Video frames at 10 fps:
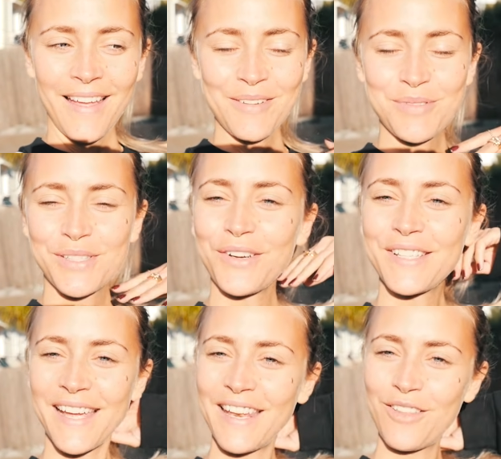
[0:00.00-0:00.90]
And I'm so
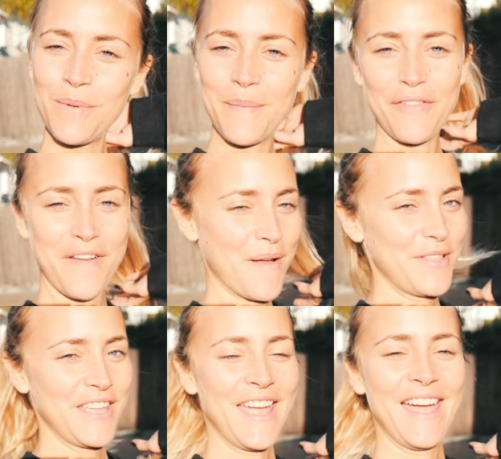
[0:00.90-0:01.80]
excited to meet my
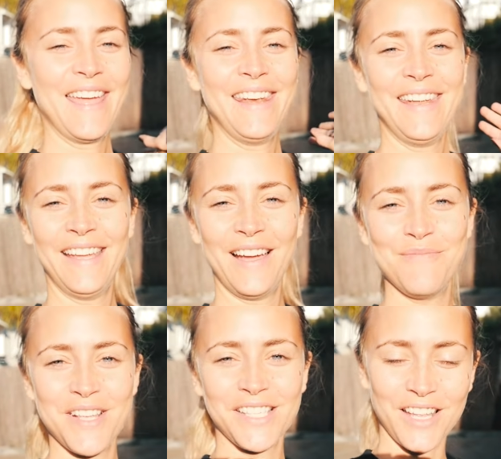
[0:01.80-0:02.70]
family again. I
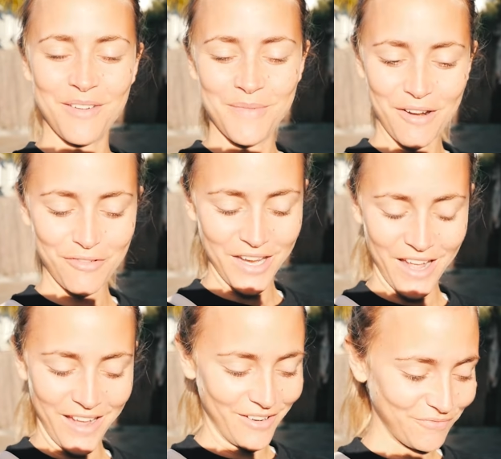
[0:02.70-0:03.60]
miss them every
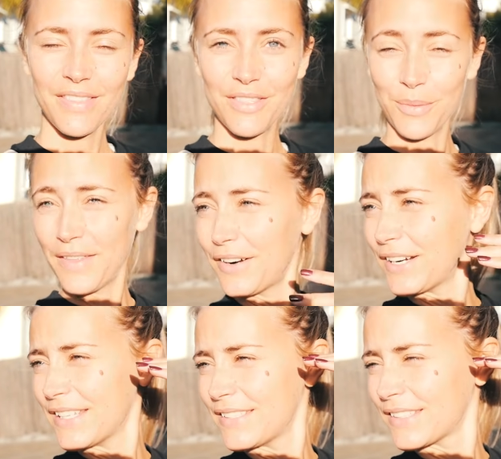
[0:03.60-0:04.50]
day. The weather
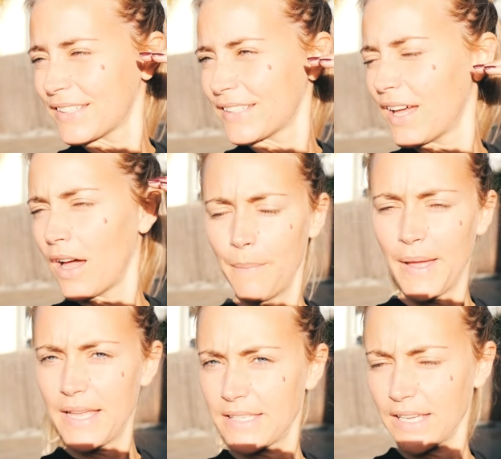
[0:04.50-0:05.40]
is
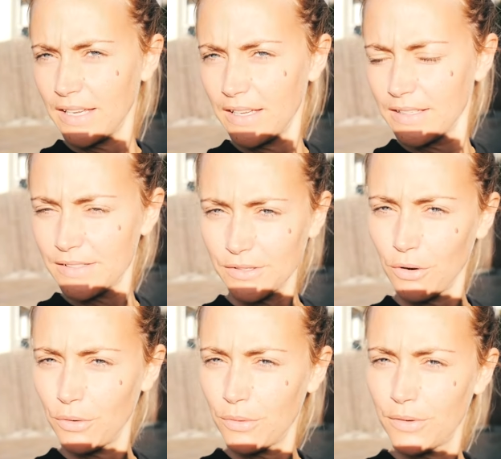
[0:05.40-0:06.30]
amazing,
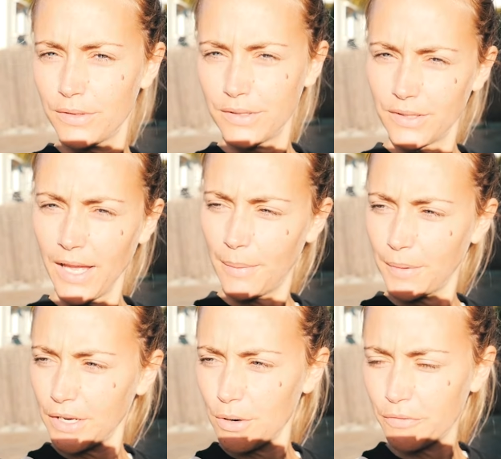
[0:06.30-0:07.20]
so yeah, I'm
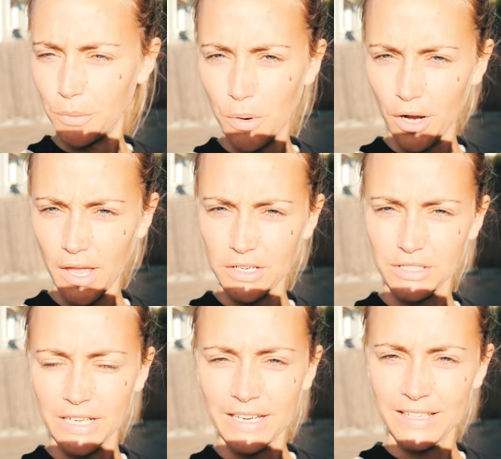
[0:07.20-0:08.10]
gonna go for a walk
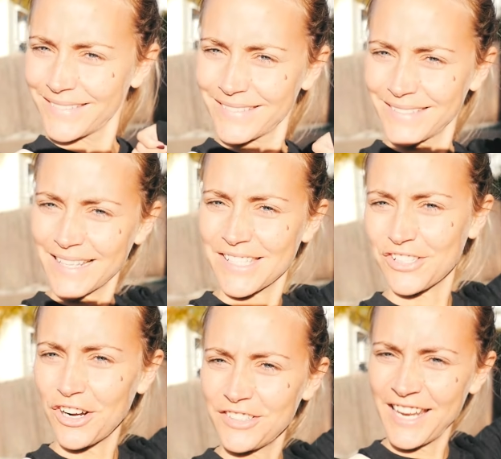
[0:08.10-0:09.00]
actually. Let's
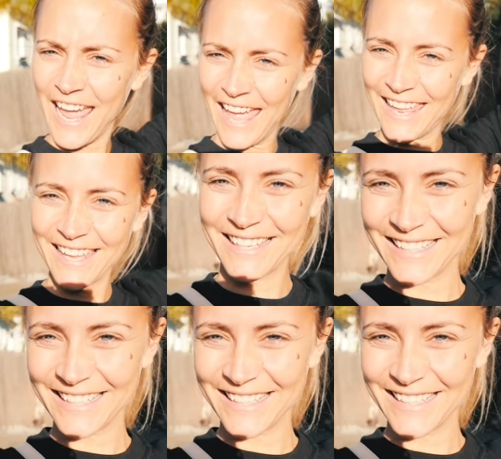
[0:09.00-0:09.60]
start the day!